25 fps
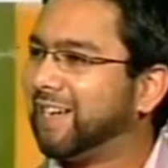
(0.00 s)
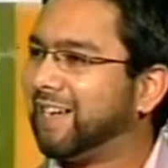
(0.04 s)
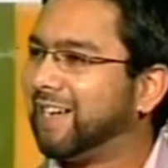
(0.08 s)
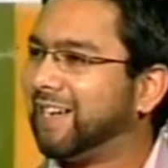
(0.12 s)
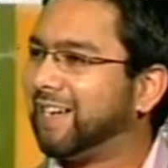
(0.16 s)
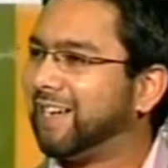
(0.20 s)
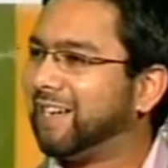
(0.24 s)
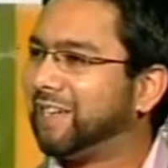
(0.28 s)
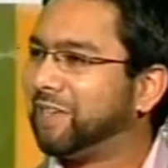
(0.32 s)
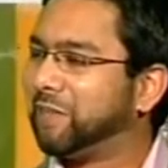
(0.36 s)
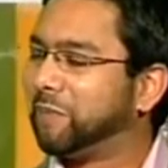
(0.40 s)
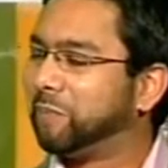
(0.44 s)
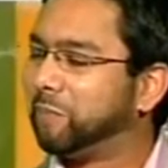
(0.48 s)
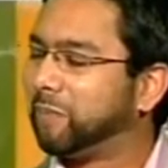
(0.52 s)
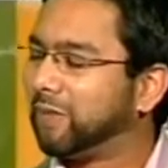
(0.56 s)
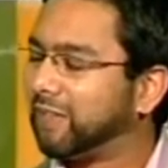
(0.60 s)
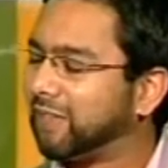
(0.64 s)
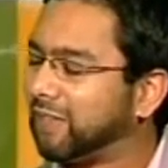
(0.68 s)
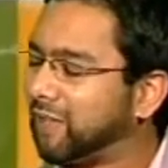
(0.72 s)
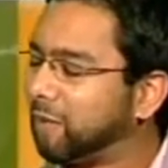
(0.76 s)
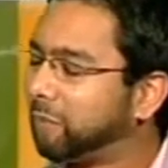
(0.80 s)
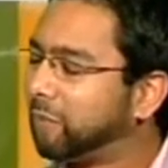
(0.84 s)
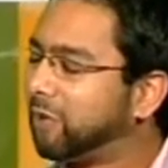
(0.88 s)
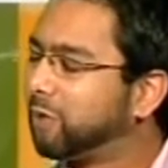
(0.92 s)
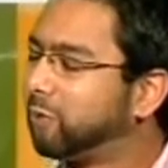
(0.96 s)
um,
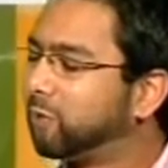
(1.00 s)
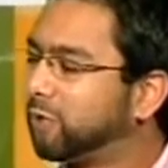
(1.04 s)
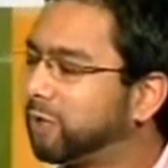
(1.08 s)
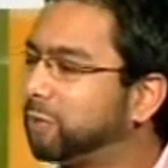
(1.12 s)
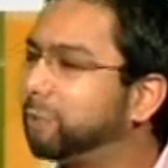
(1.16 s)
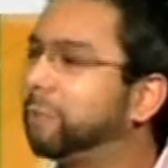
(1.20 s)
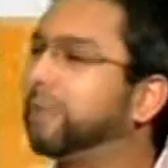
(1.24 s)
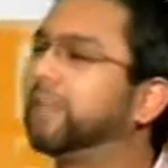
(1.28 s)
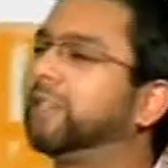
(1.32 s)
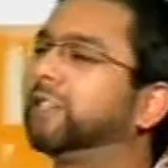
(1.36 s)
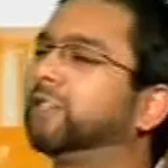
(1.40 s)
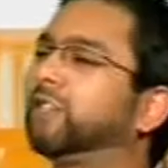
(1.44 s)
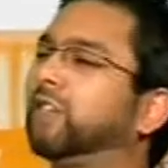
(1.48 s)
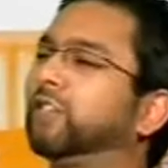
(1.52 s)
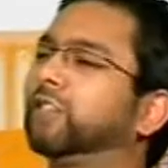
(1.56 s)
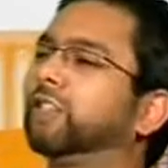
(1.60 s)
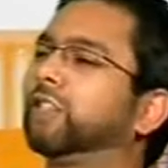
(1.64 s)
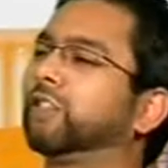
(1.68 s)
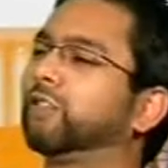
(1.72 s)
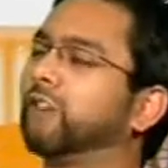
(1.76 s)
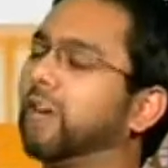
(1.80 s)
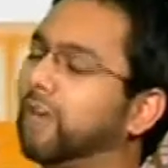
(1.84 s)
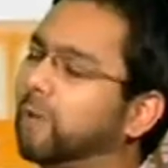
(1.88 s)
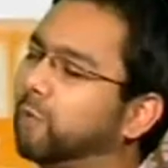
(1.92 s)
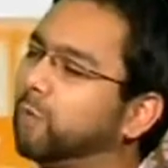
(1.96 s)
but, but was built on
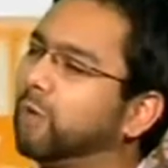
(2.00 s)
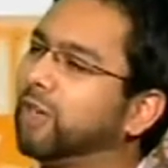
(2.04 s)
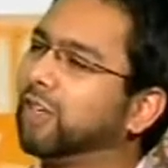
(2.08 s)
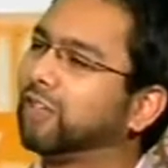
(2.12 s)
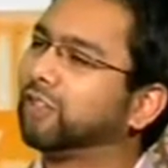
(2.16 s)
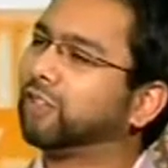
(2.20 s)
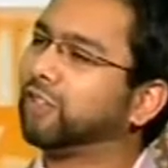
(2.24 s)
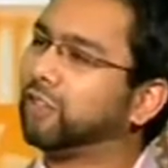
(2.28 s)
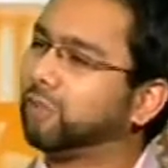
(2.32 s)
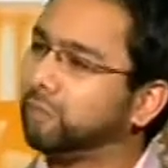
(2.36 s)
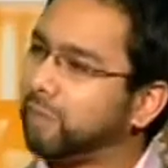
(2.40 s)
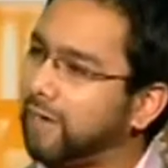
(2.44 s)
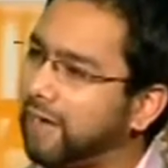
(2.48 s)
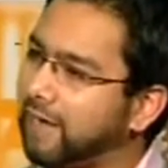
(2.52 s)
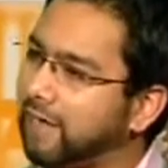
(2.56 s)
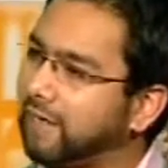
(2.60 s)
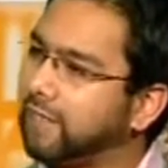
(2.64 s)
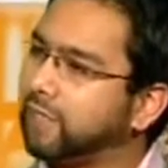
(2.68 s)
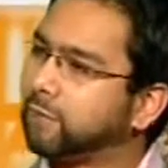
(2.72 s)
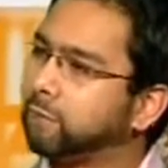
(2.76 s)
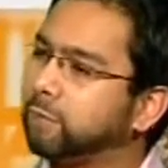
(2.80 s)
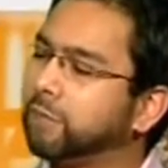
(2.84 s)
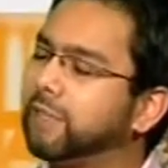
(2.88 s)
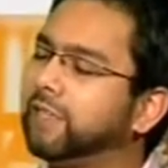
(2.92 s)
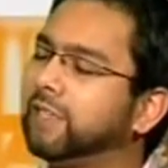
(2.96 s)
the great work done by
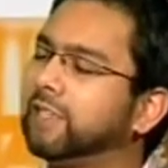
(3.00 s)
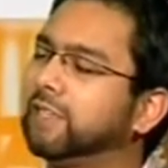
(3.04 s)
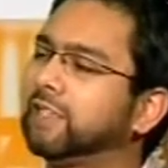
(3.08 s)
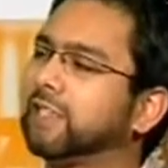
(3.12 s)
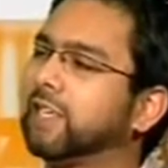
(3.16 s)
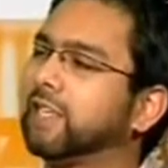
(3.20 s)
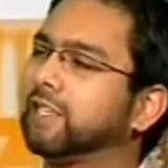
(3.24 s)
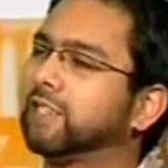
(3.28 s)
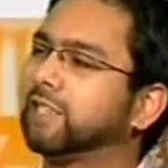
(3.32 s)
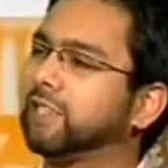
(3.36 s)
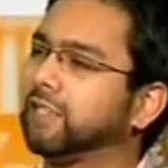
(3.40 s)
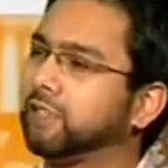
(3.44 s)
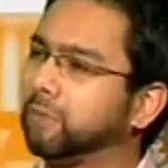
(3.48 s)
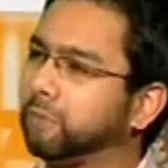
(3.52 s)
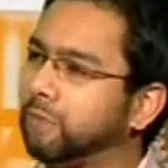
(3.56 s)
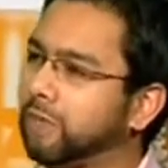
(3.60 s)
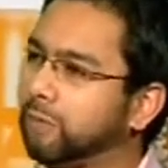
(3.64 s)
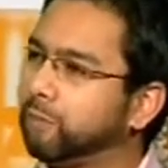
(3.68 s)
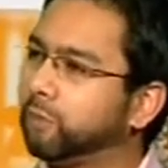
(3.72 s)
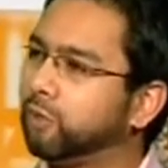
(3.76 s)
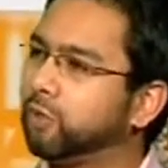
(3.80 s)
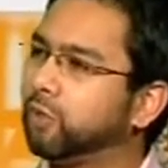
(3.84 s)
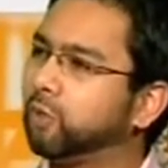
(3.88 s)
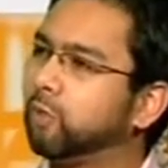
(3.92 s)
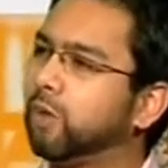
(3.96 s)
his predecessors, the
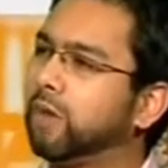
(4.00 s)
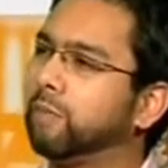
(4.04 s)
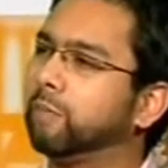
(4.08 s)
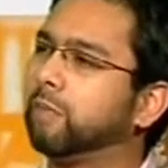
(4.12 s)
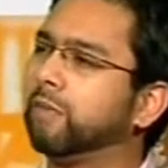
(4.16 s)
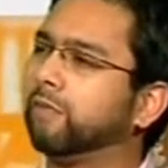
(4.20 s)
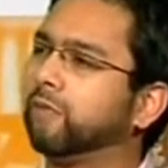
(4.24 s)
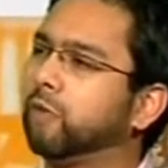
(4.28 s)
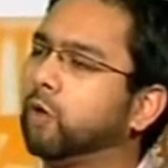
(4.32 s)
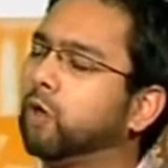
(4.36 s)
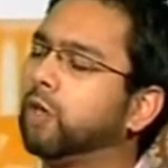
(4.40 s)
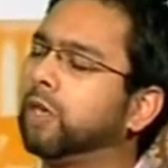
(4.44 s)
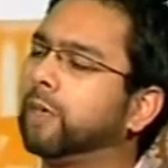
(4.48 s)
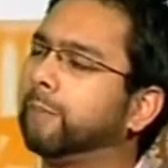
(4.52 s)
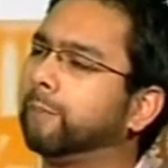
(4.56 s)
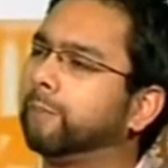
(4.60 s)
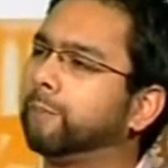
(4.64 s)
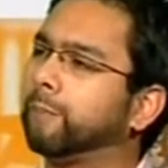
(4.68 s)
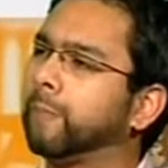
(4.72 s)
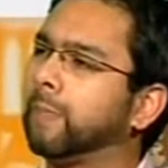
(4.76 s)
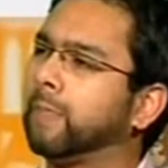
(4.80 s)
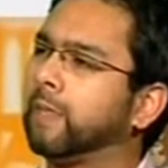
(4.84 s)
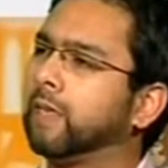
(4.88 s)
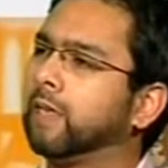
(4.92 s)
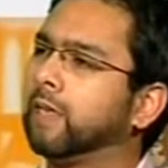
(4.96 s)
people who went before him.